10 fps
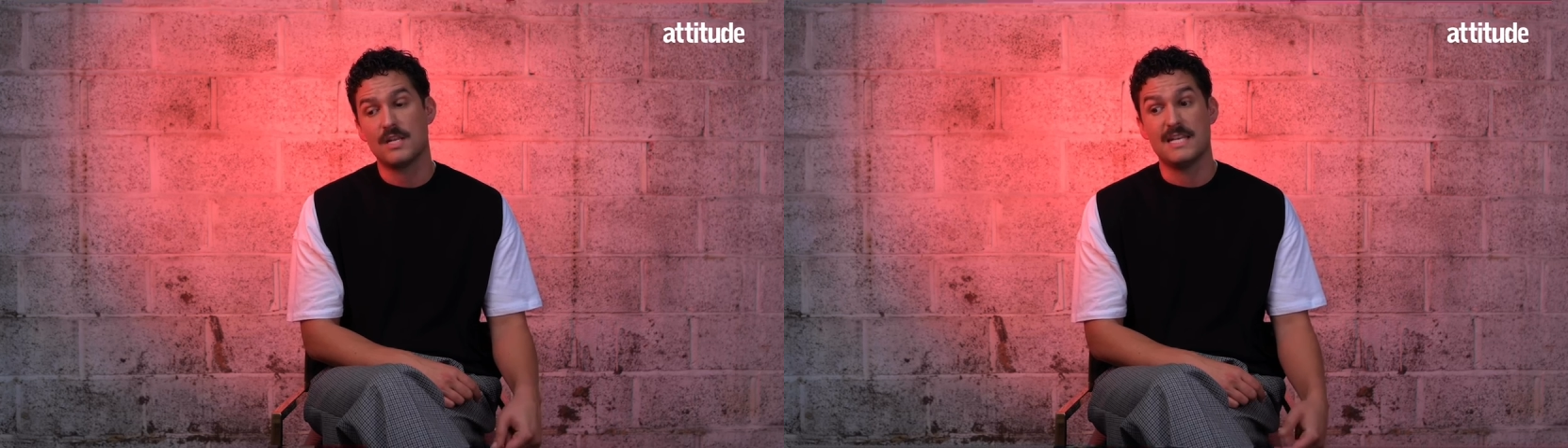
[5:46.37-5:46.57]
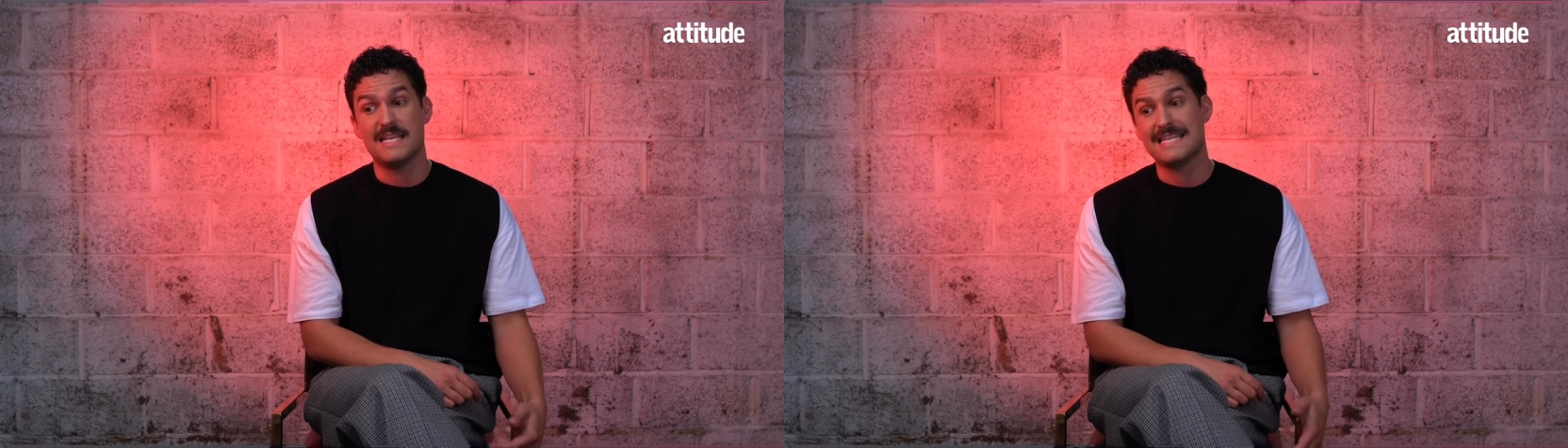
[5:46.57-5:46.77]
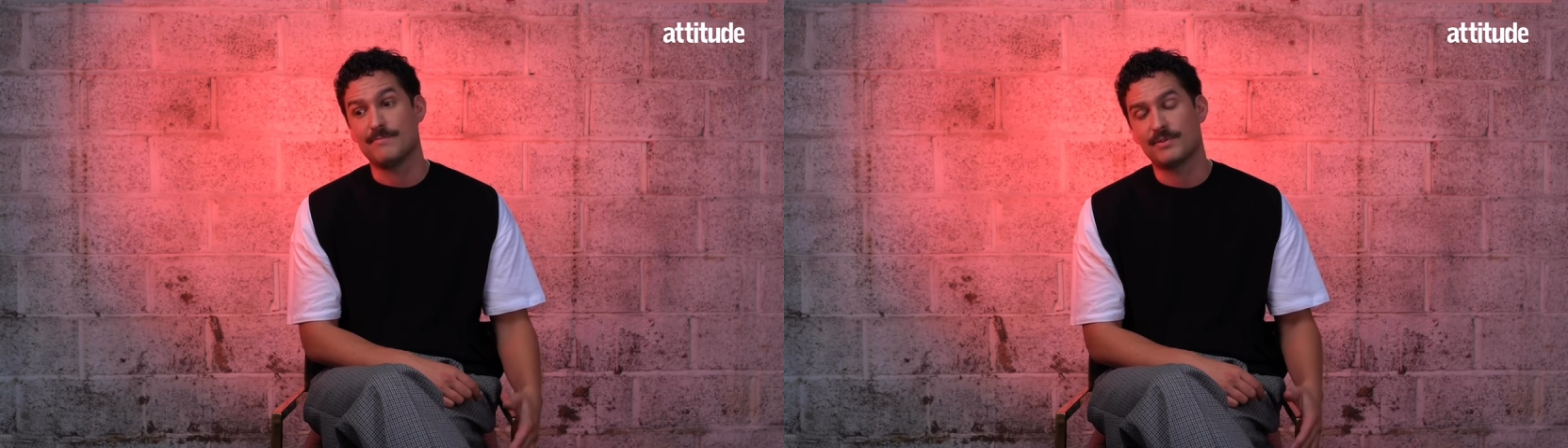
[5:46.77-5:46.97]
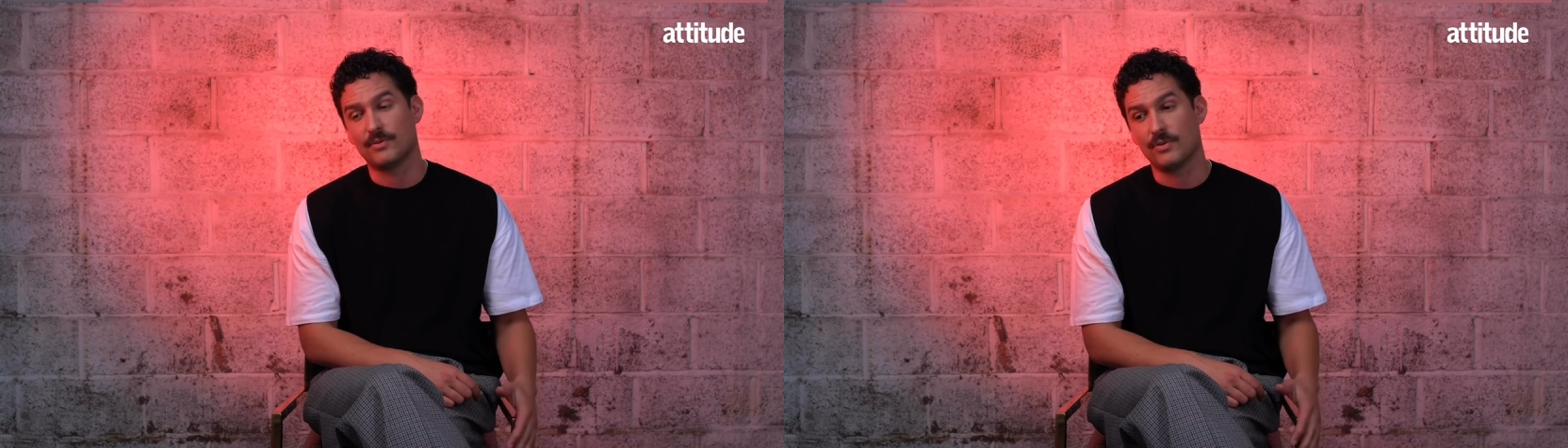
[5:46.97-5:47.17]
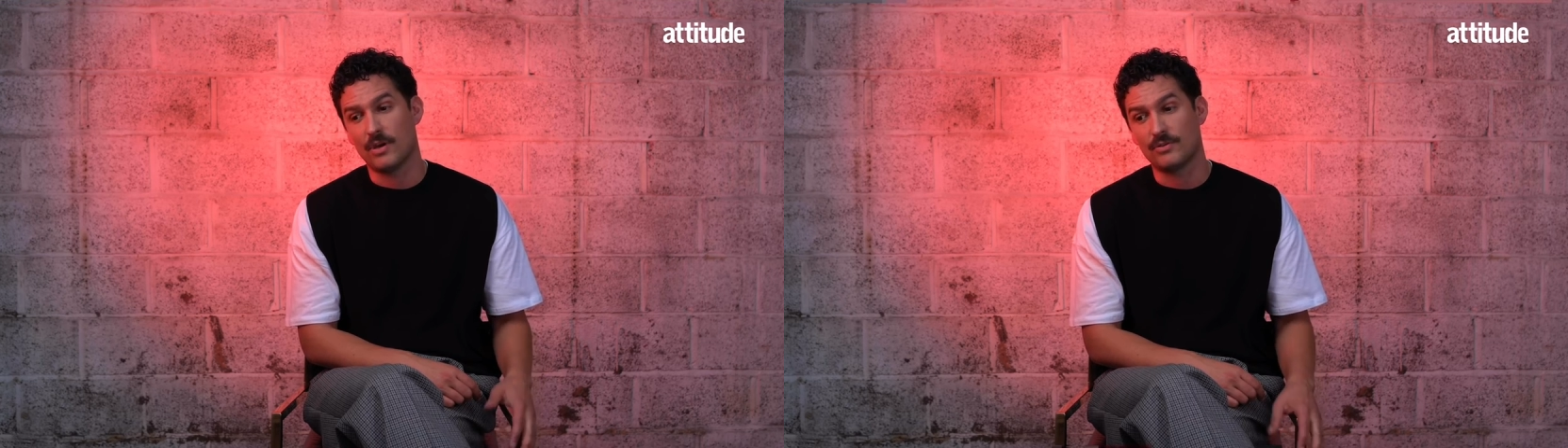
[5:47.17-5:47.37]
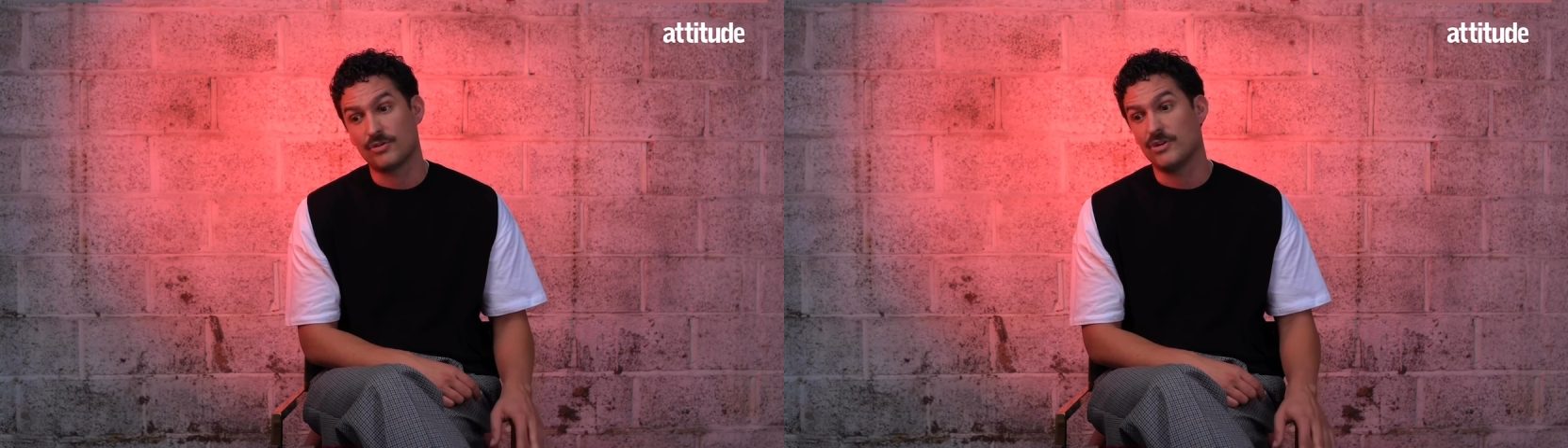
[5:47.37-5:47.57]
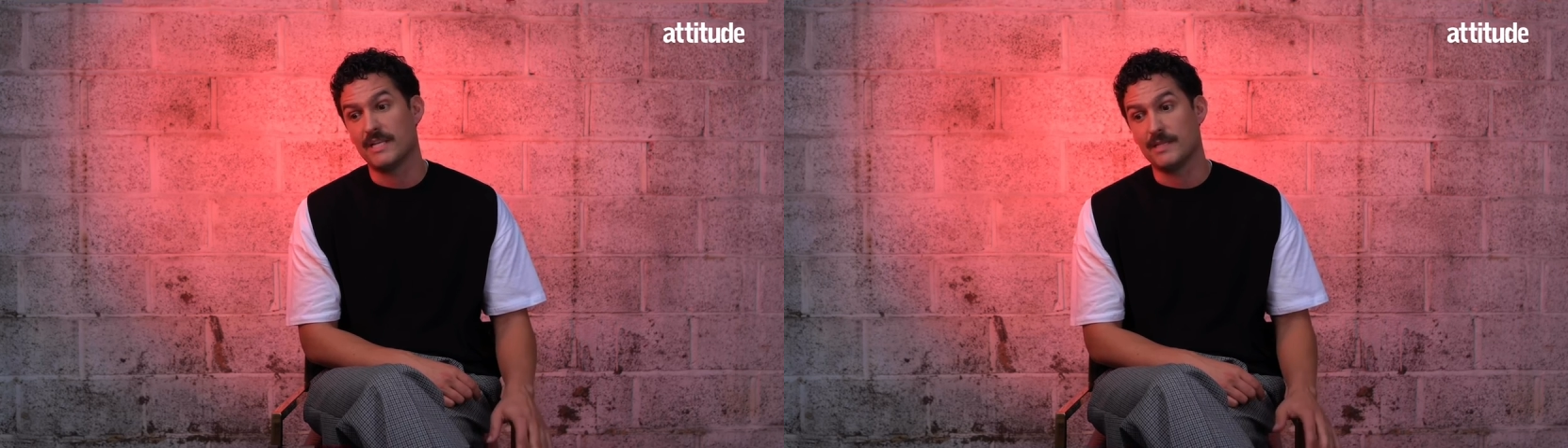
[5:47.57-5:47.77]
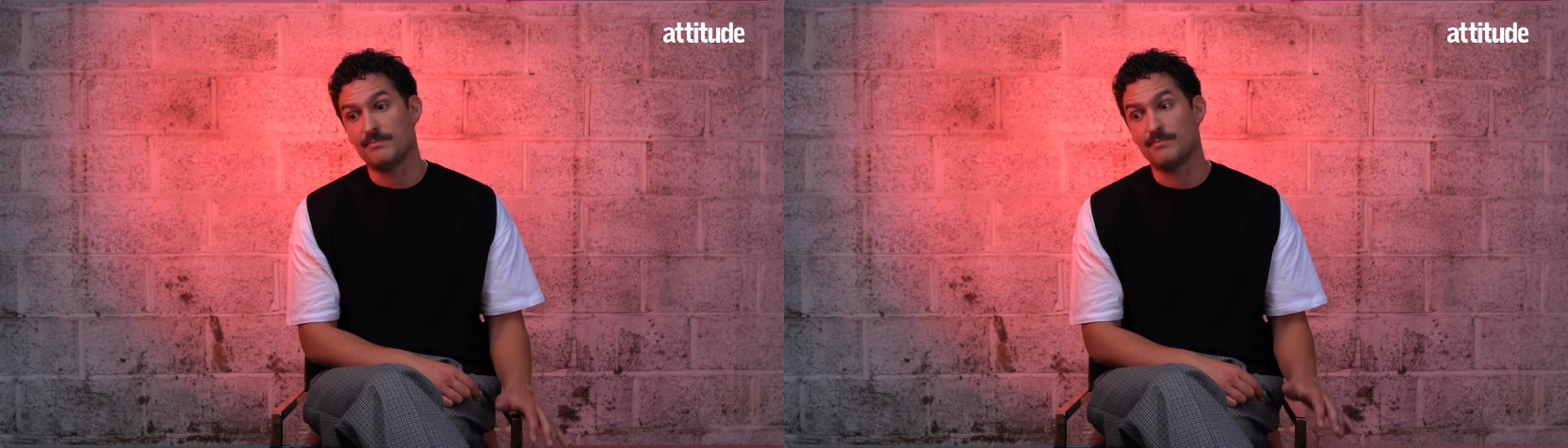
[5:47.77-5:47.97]
leap to a
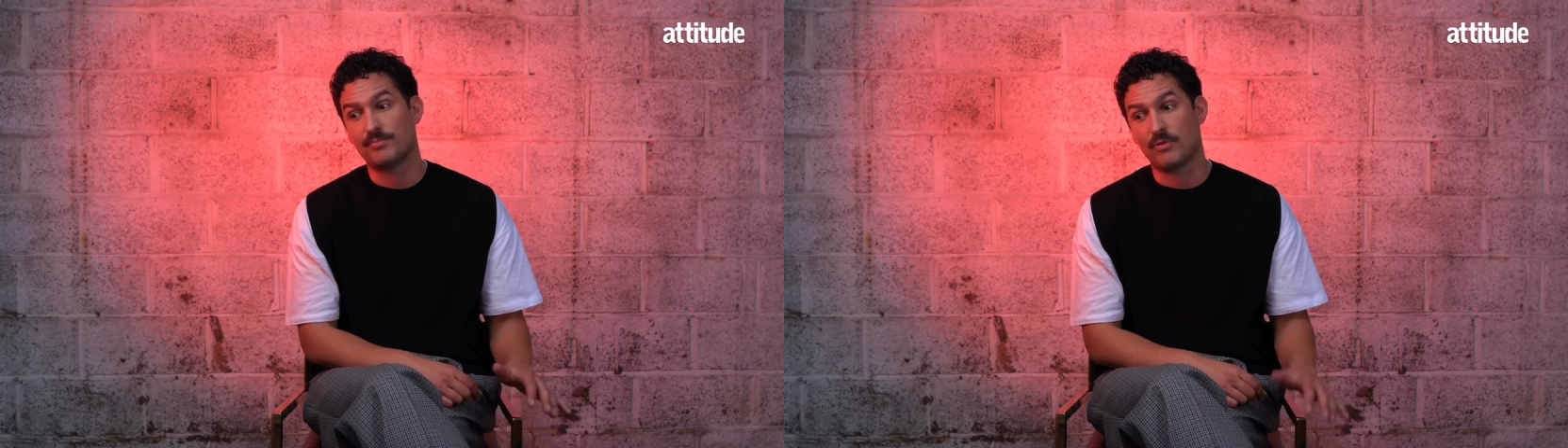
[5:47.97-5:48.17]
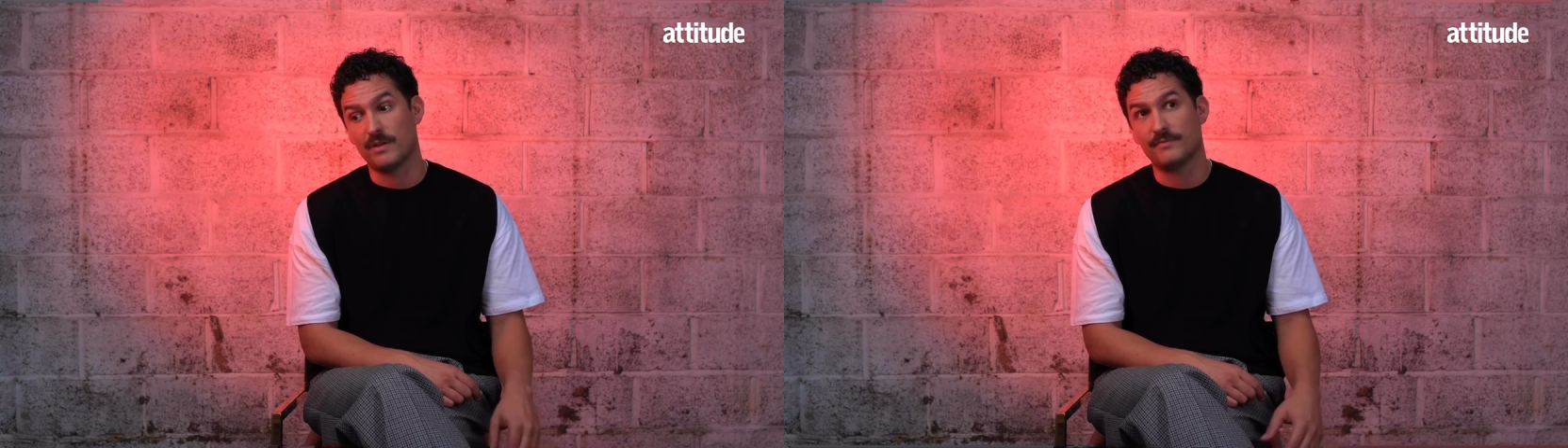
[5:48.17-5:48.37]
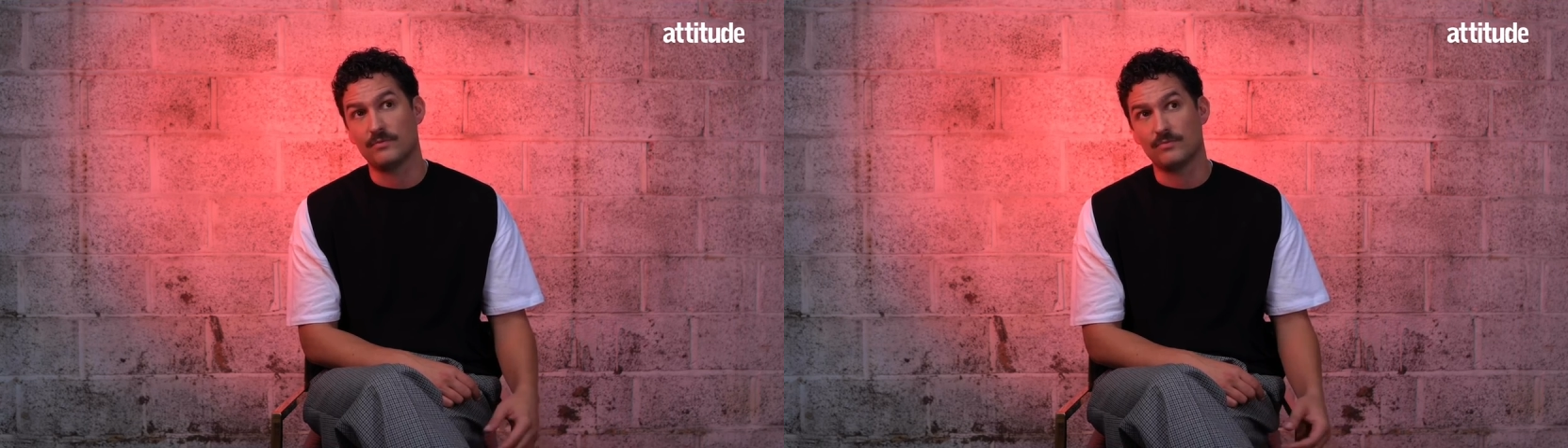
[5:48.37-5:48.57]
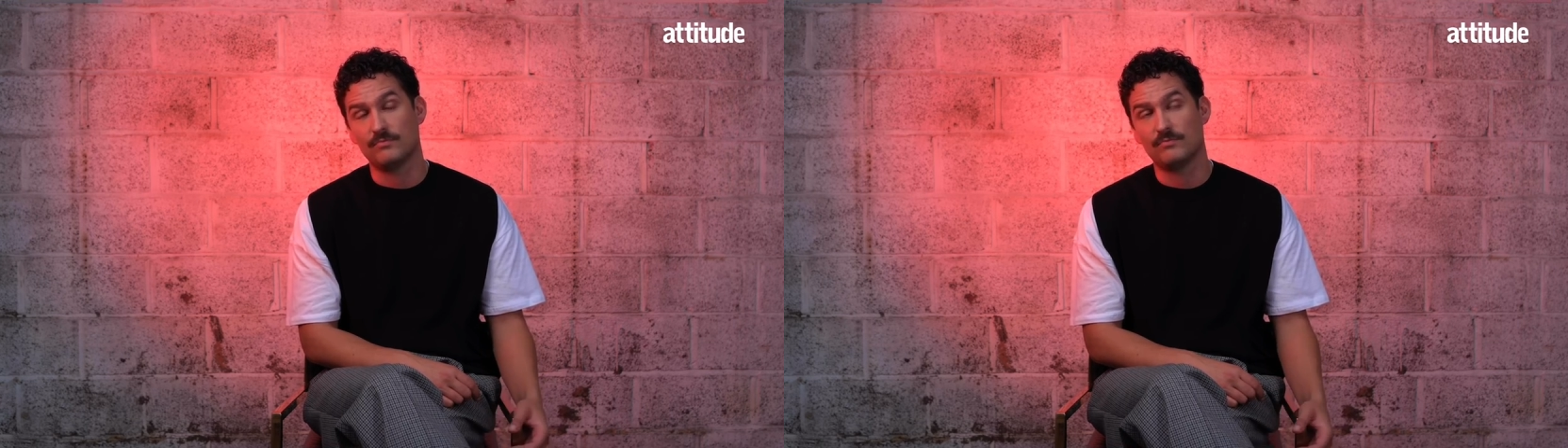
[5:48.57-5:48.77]
truly prideful.